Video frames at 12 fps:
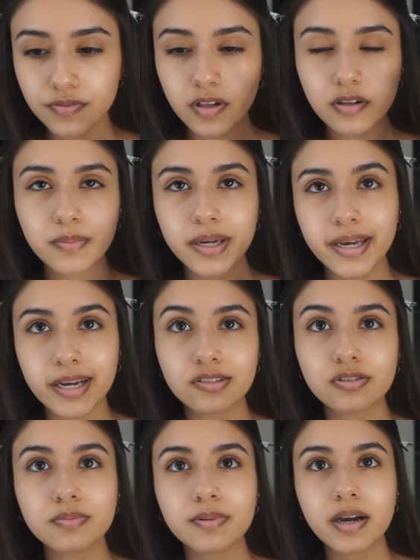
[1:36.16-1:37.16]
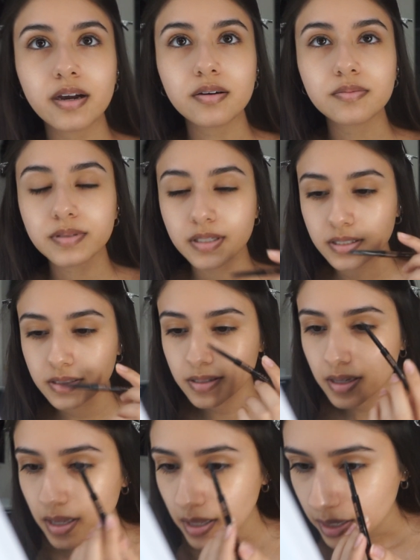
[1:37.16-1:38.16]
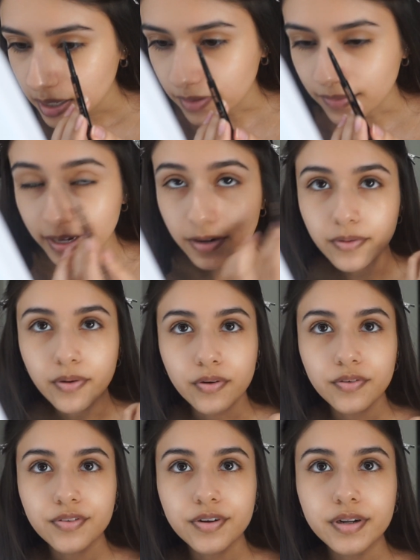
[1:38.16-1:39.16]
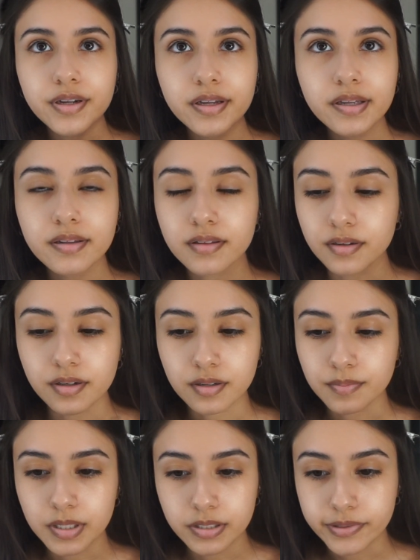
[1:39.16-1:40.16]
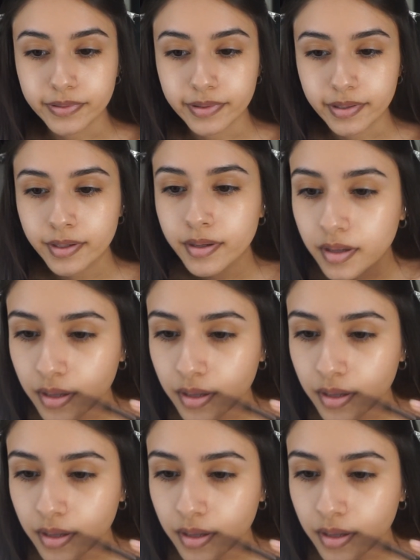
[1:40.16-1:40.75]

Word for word: follow my natural brow because if I go over it, they're gonna be too thick.